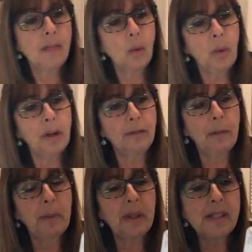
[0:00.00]
The winner
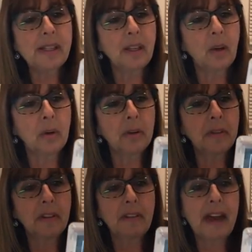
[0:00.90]
for placing an order
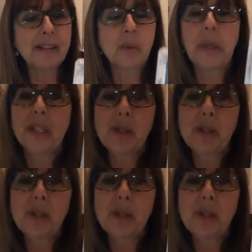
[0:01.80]
in the last week